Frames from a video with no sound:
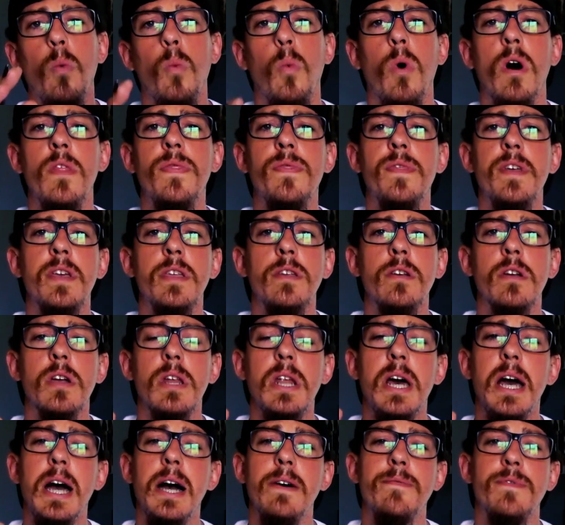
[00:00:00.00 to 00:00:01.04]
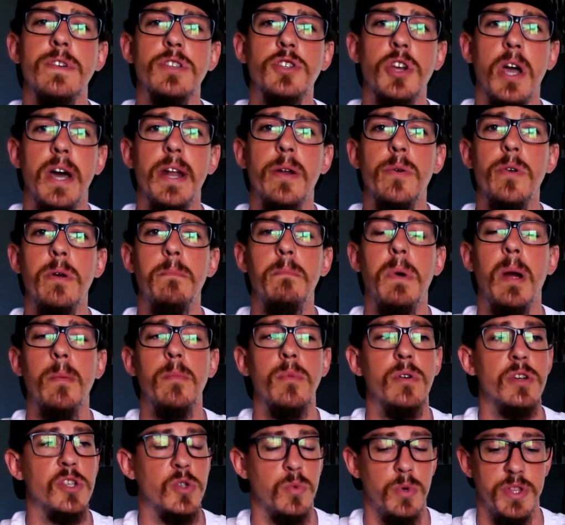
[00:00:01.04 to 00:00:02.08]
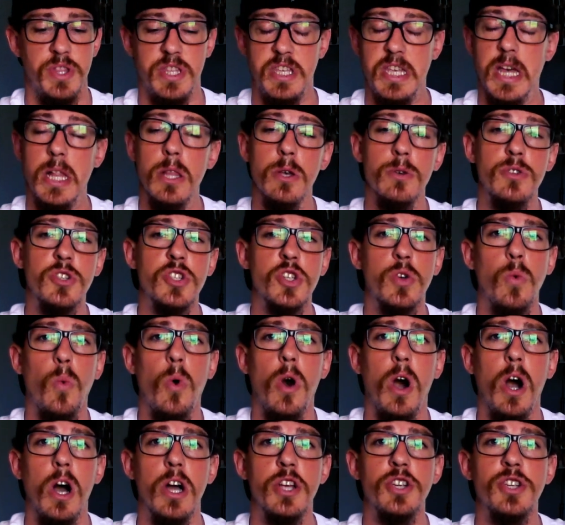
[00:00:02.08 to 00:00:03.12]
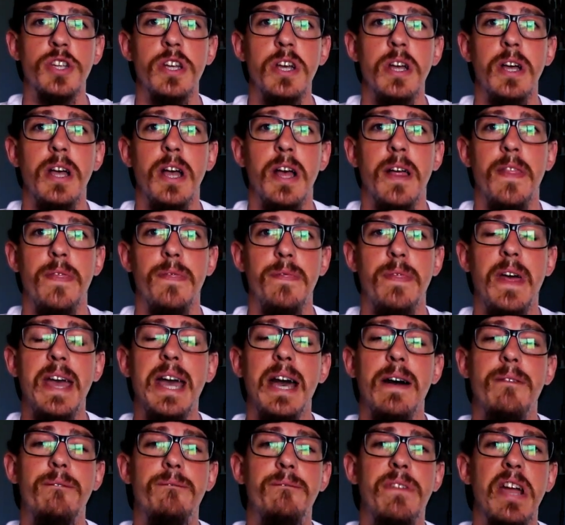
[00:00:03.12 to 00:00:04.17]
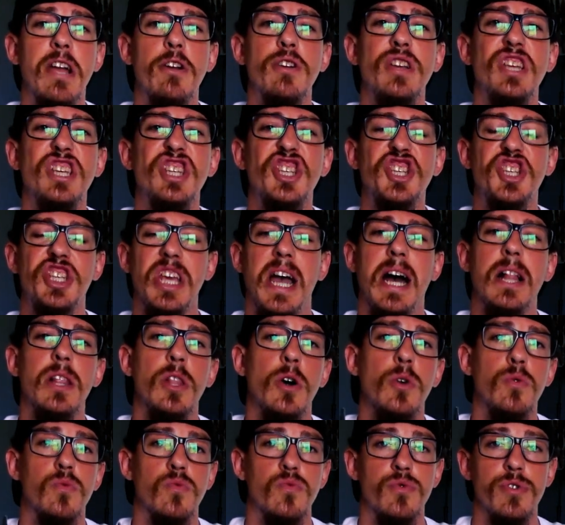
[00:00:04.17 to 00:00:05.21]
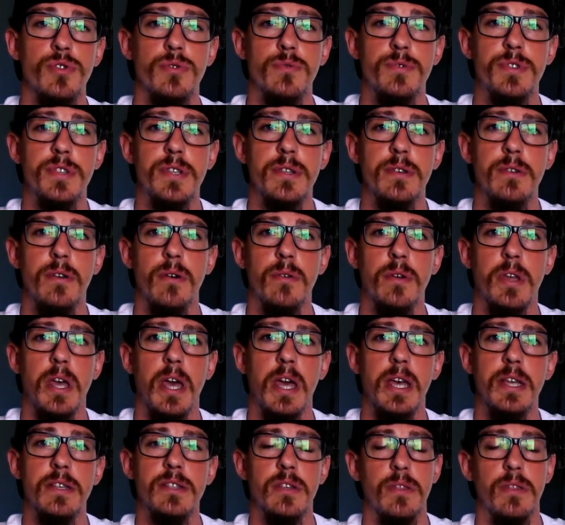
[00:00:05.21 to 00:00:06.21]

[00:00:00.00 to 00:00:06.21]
One thing you're gonna have to try to remember is with yellow squash, they have very shallow roots, okay?